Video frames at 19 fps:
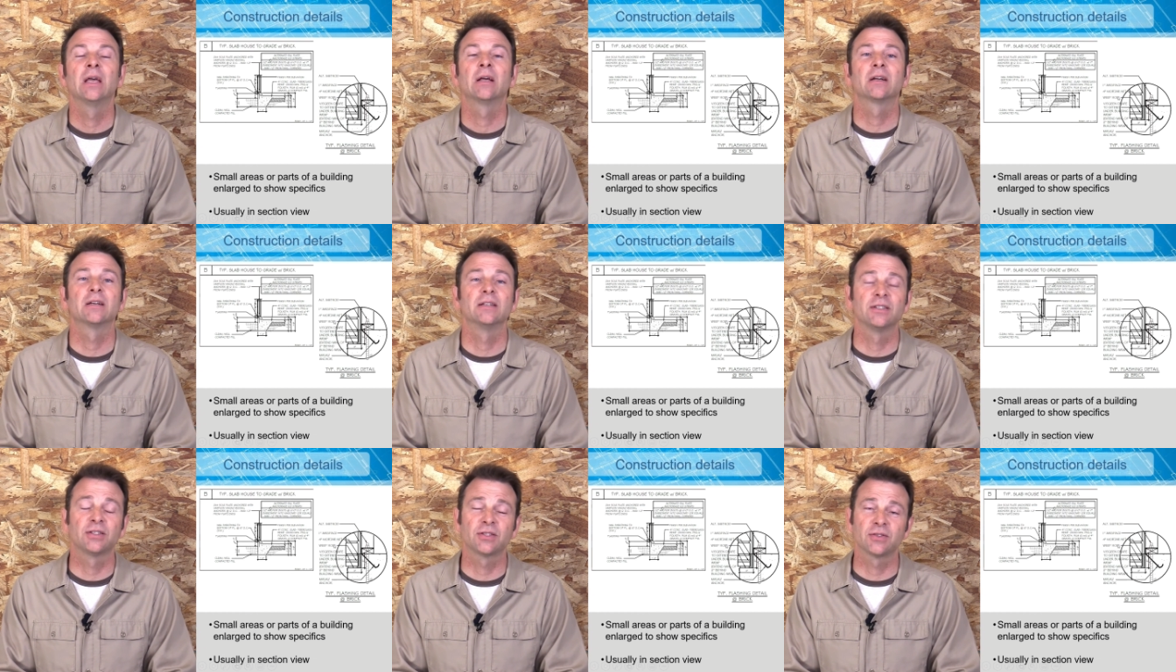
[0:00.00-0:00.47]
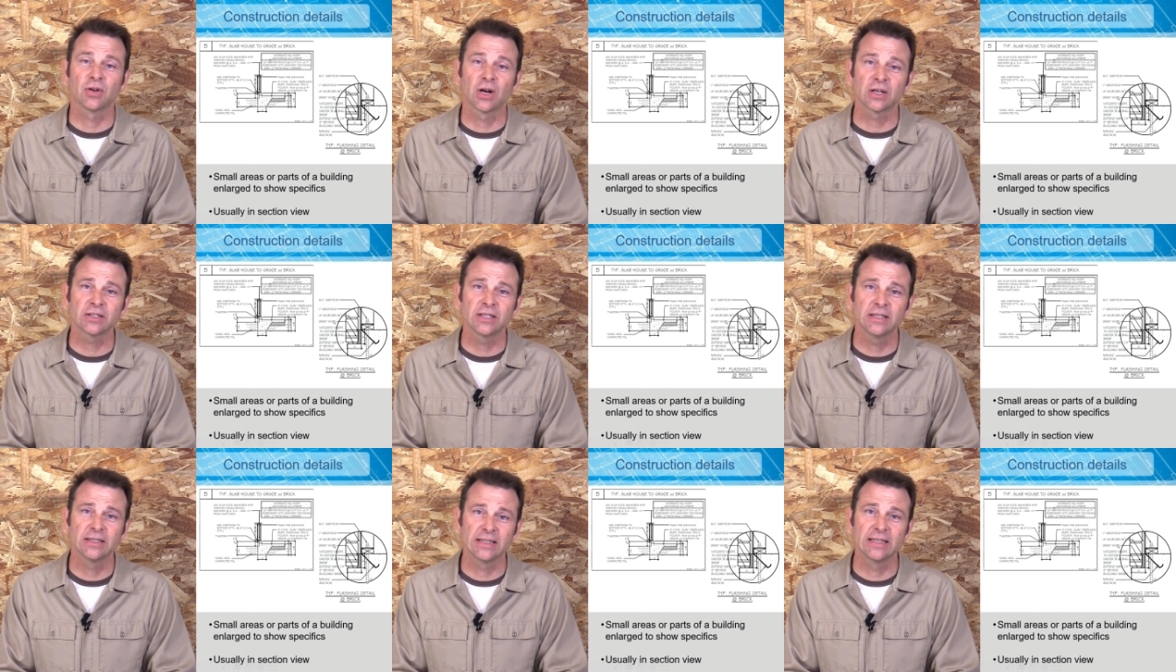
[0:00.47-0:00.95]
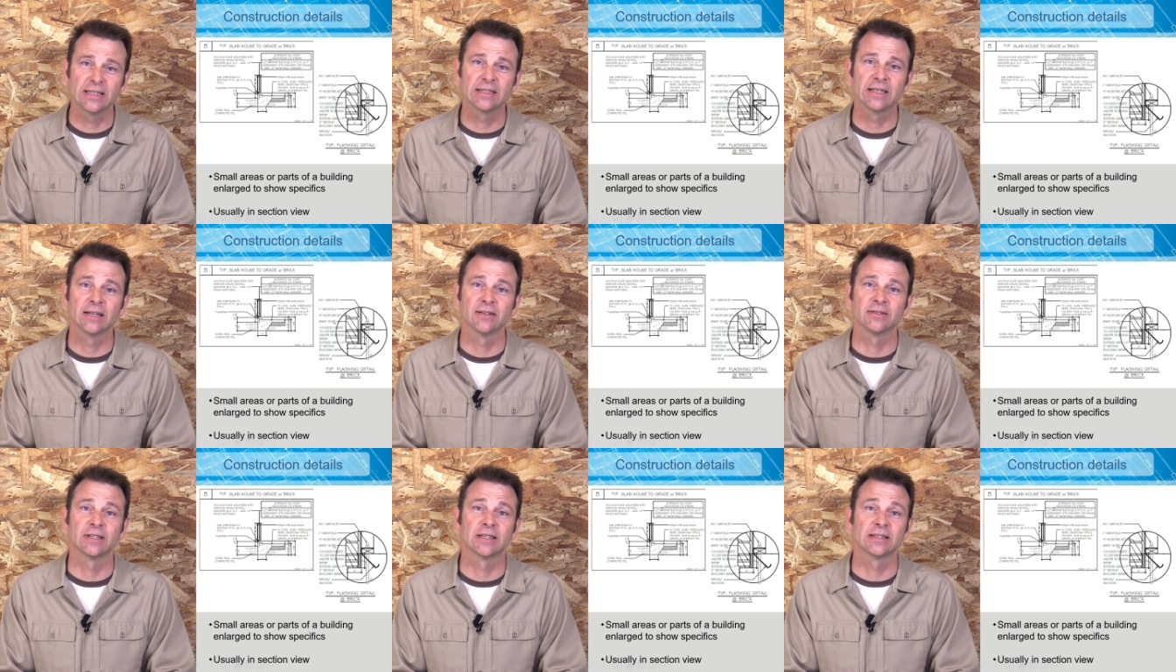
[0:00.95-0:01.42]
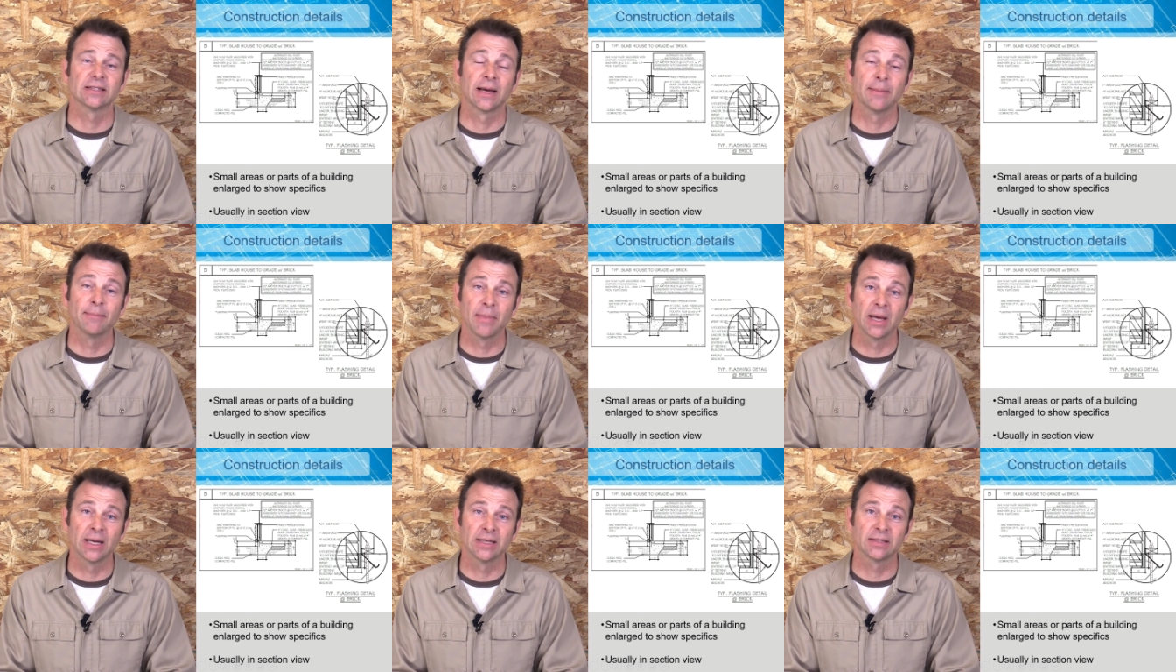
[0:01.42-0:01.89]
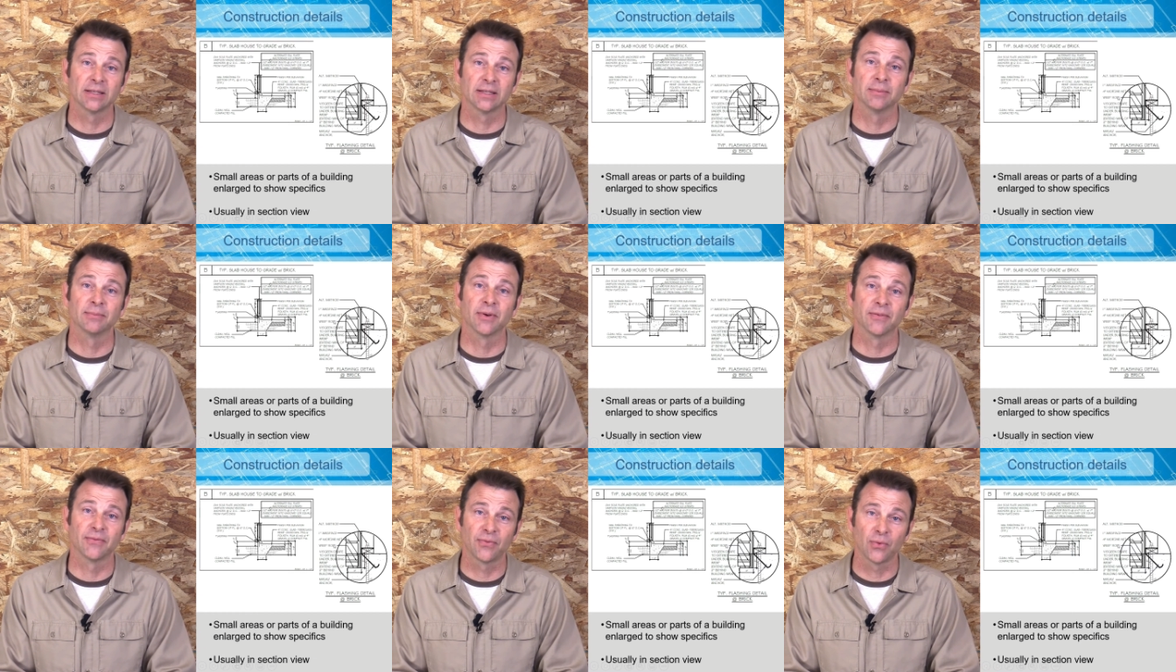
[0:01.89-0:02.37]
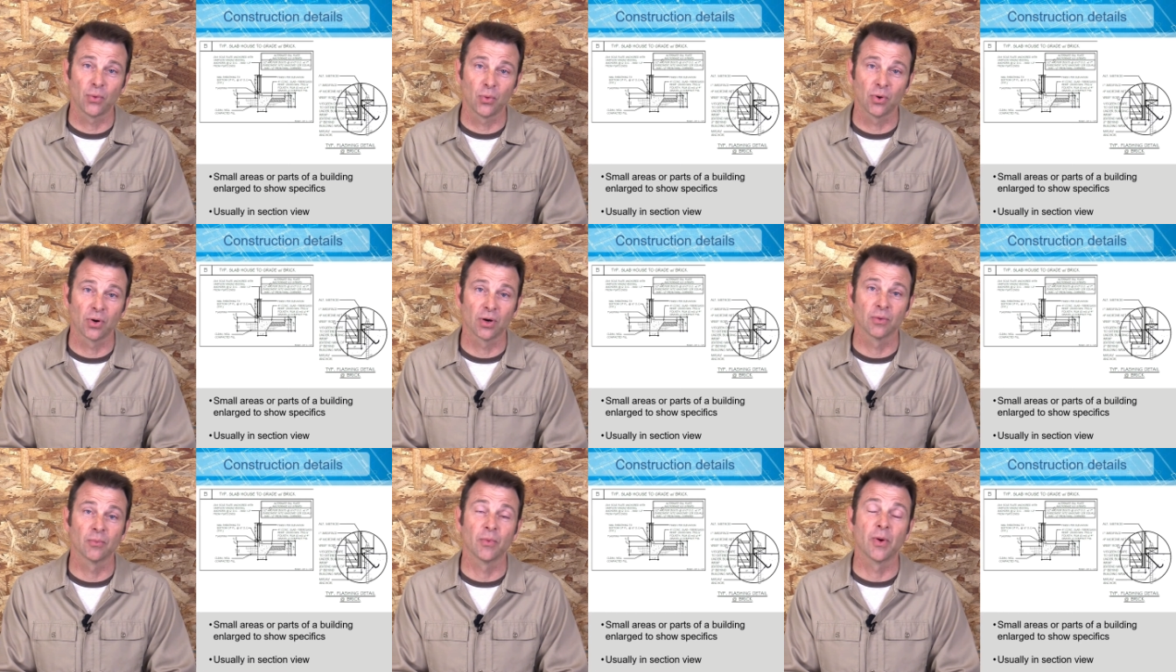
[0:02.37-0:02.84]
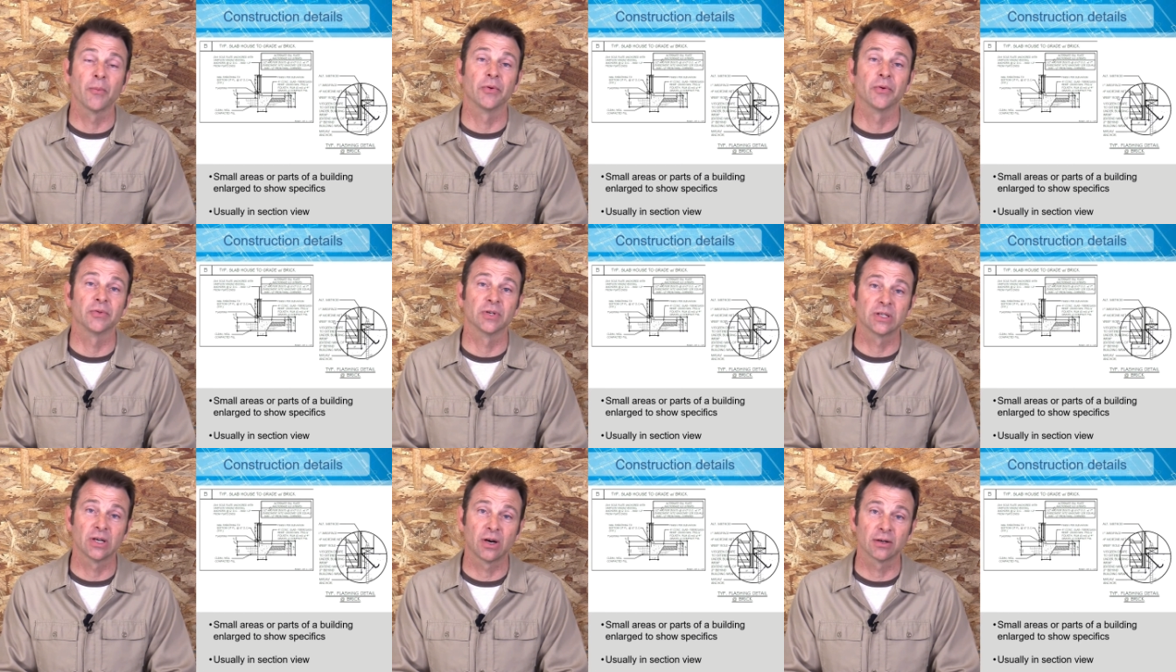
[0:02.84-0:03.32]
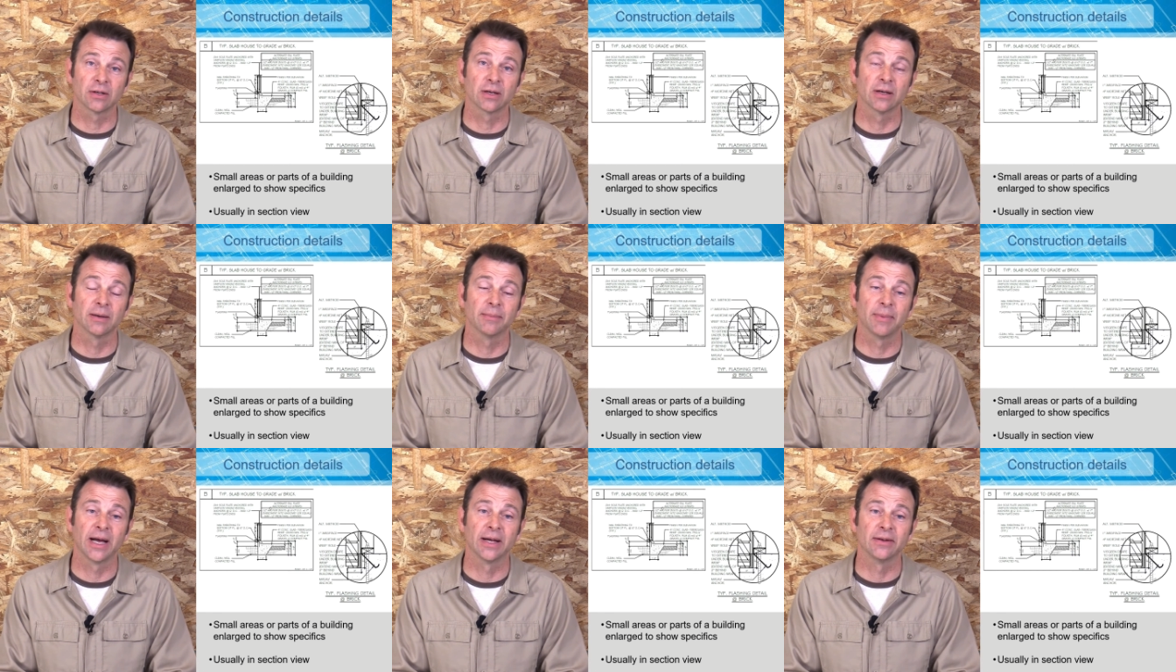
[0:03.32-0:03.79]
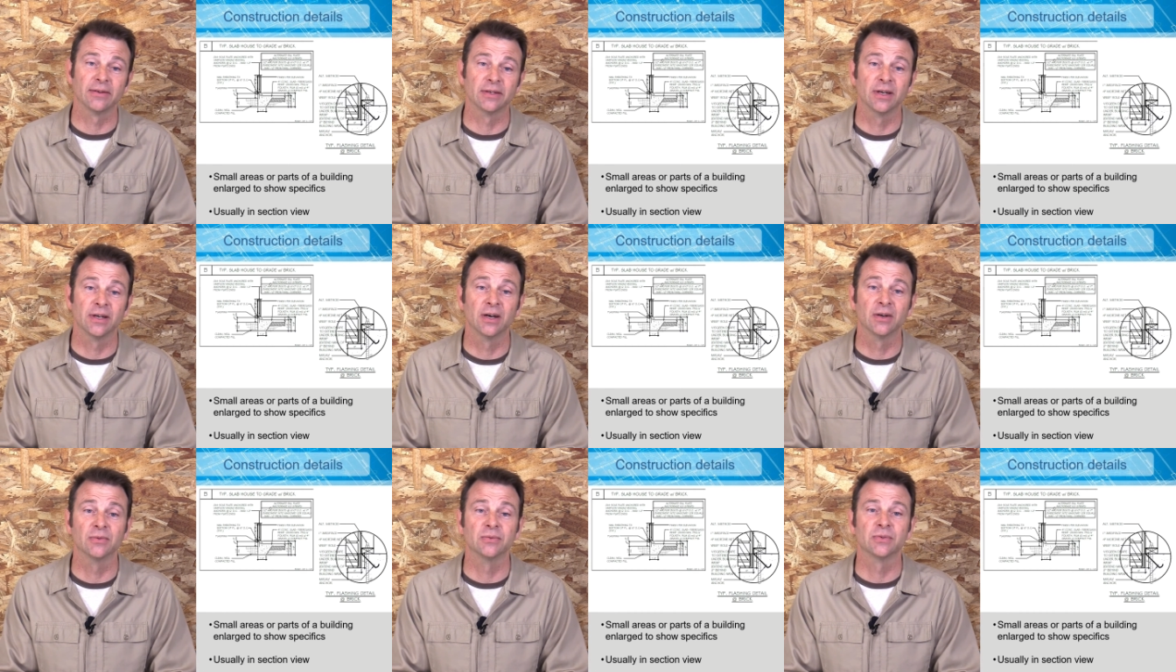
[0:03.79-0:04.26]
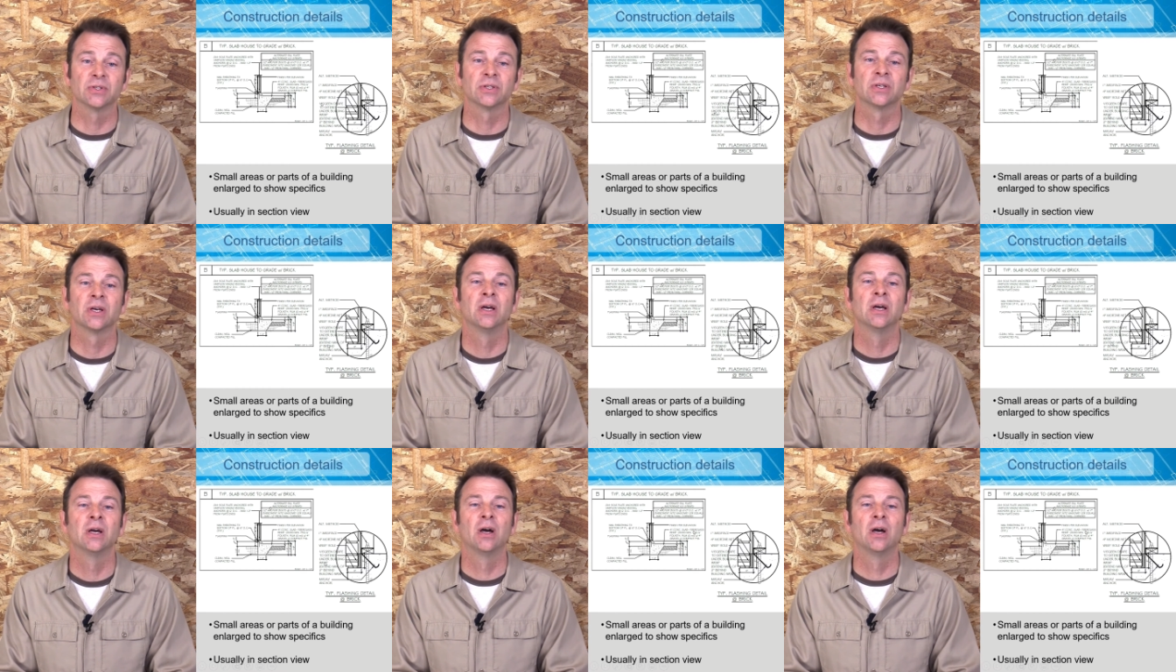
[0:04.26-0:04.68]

Construction details, as I mentioned before when we were talking about notes,